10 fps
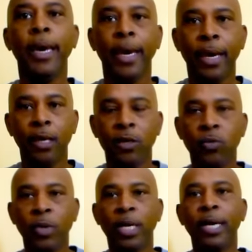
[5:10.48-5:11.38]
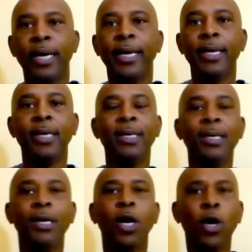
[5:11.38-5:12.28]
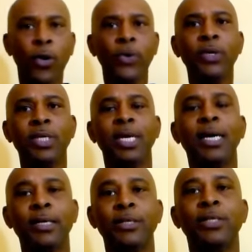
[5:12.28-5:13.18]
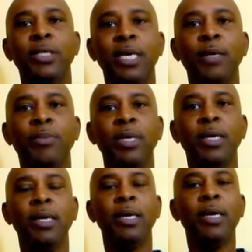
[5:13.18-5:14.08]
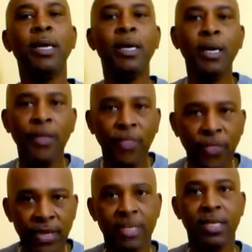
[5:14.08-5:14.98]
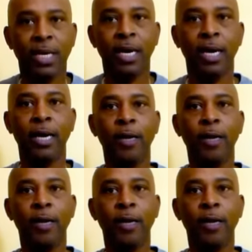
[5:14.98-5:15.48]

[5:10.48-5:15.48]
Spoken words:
And when I heard Dr. Sebi this time,